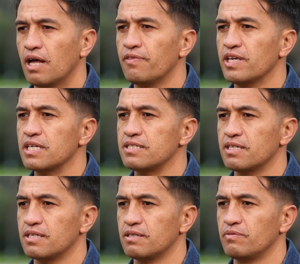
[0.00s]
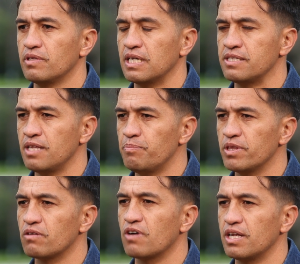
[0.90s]
I think it's a step
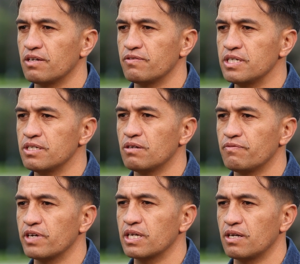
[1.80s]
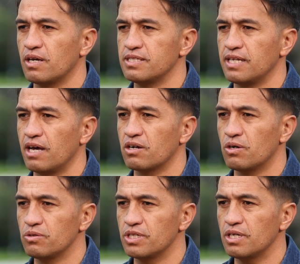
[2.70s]
in the right direction of recognising our
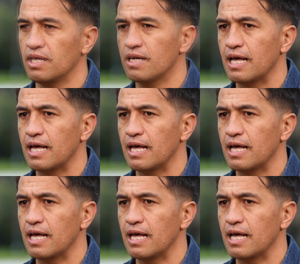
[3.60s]
culture.